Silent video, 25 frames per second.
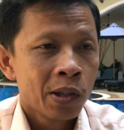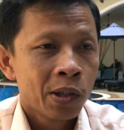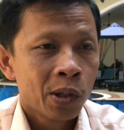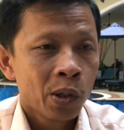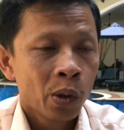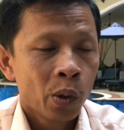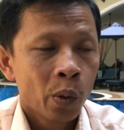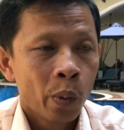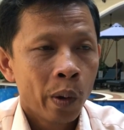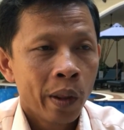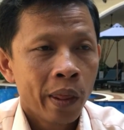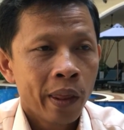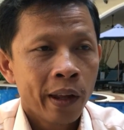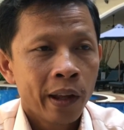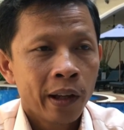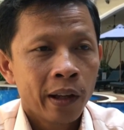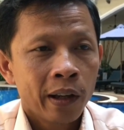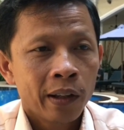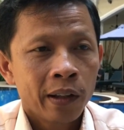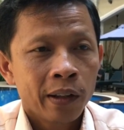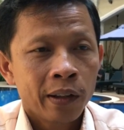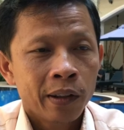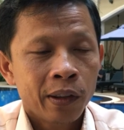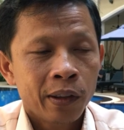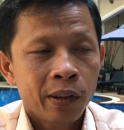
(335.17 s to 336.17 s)
So when the
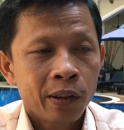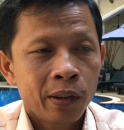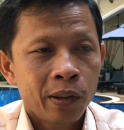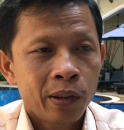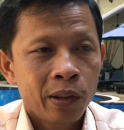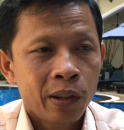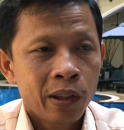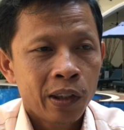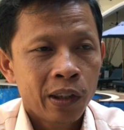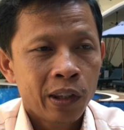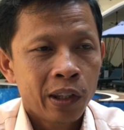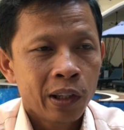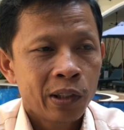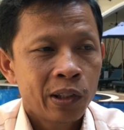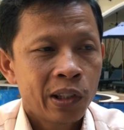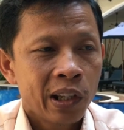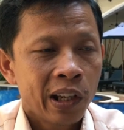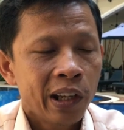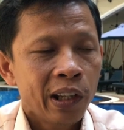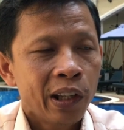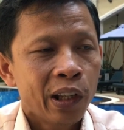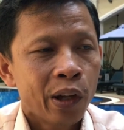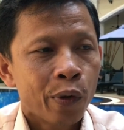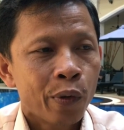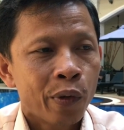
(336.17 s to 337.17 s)
the
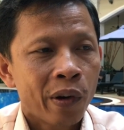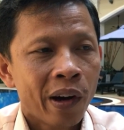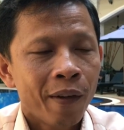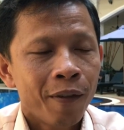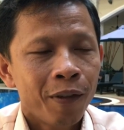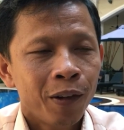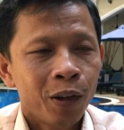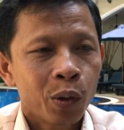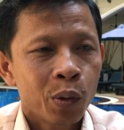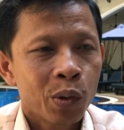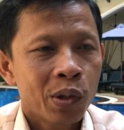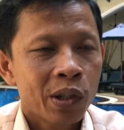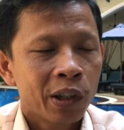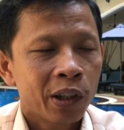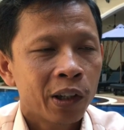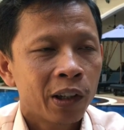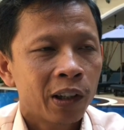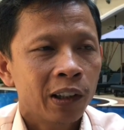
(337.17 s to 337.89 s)
day the revolution